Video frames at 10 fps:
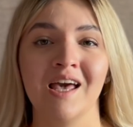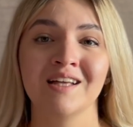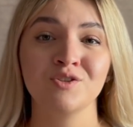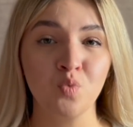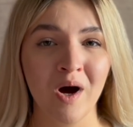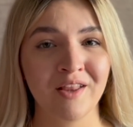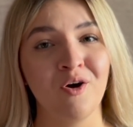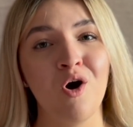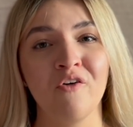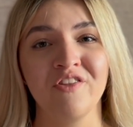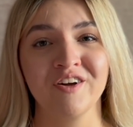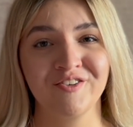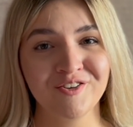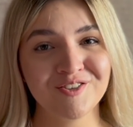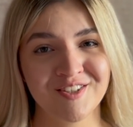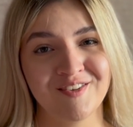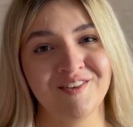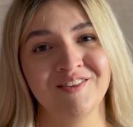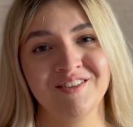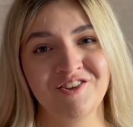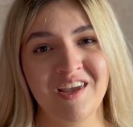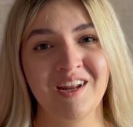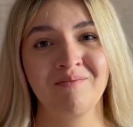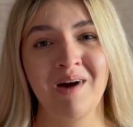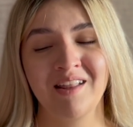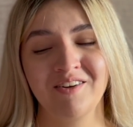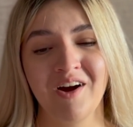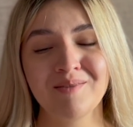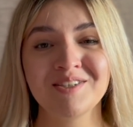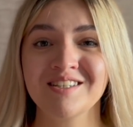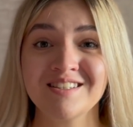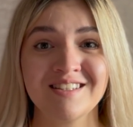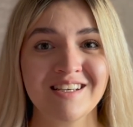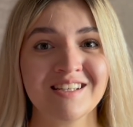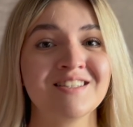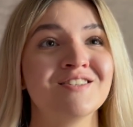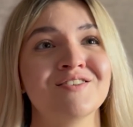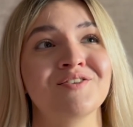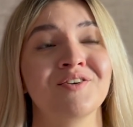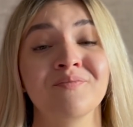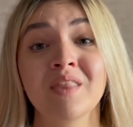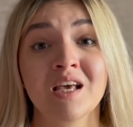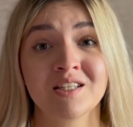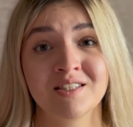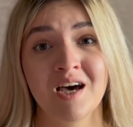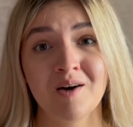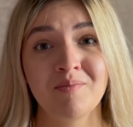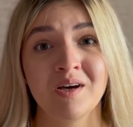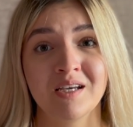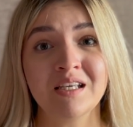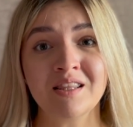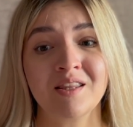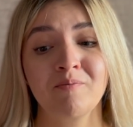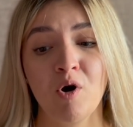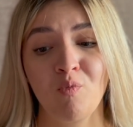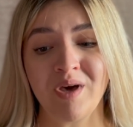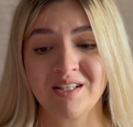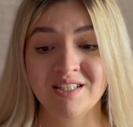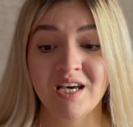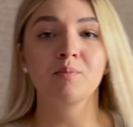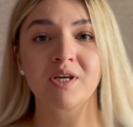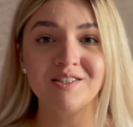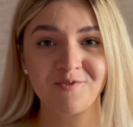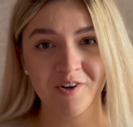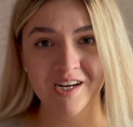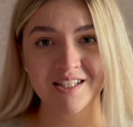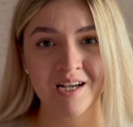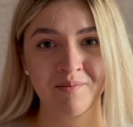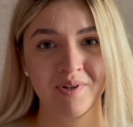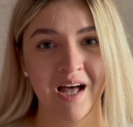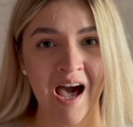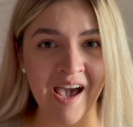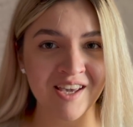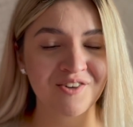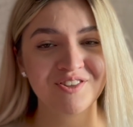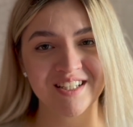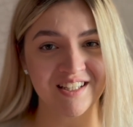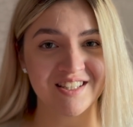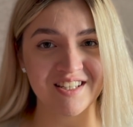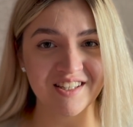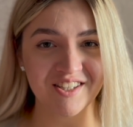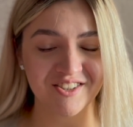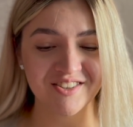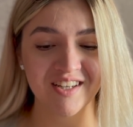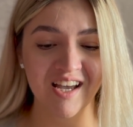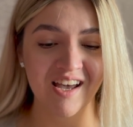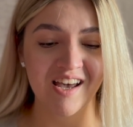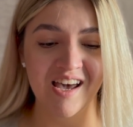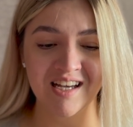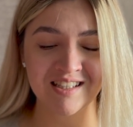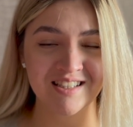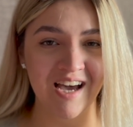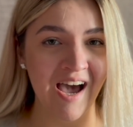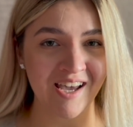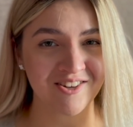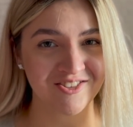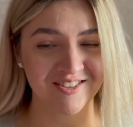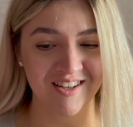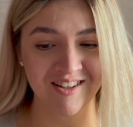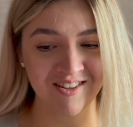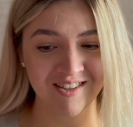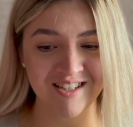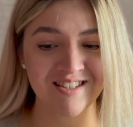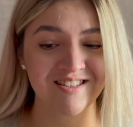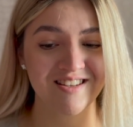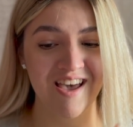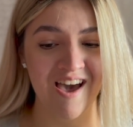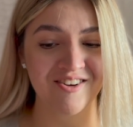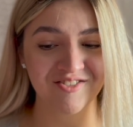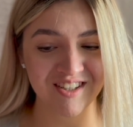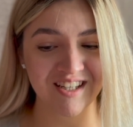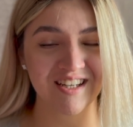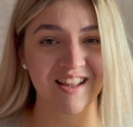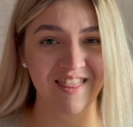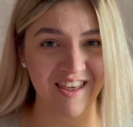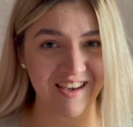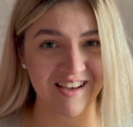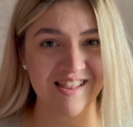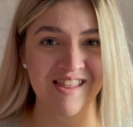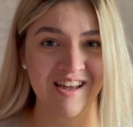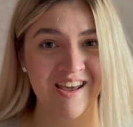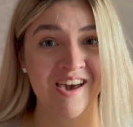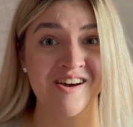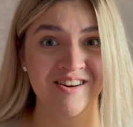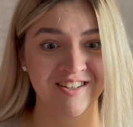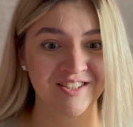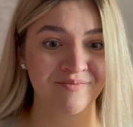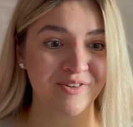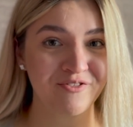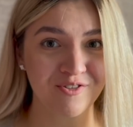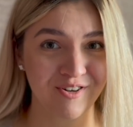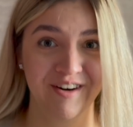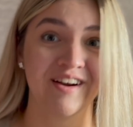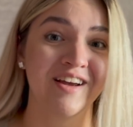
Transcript: and one of the rules on trading binary options is to stop in the moment, because for example I could continue and I could lost everything that I earned before.